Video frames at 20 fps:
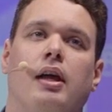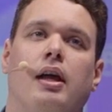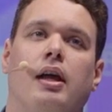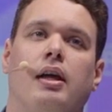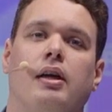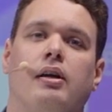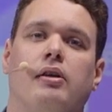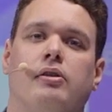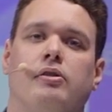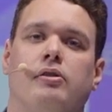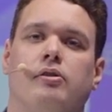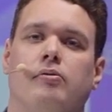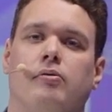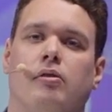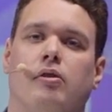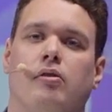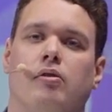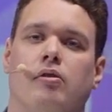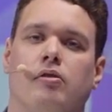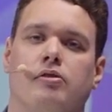And
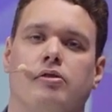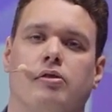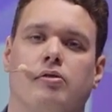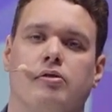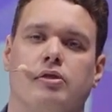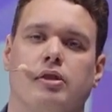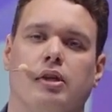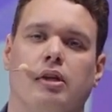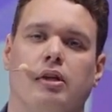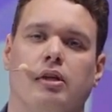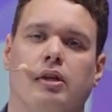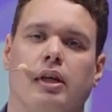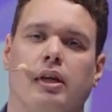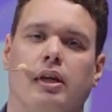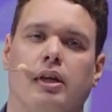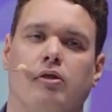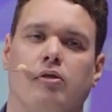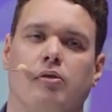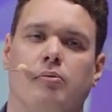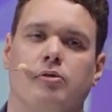we're also still
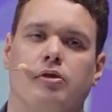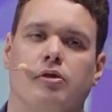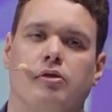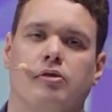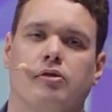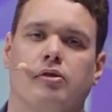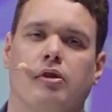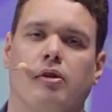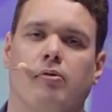looking at options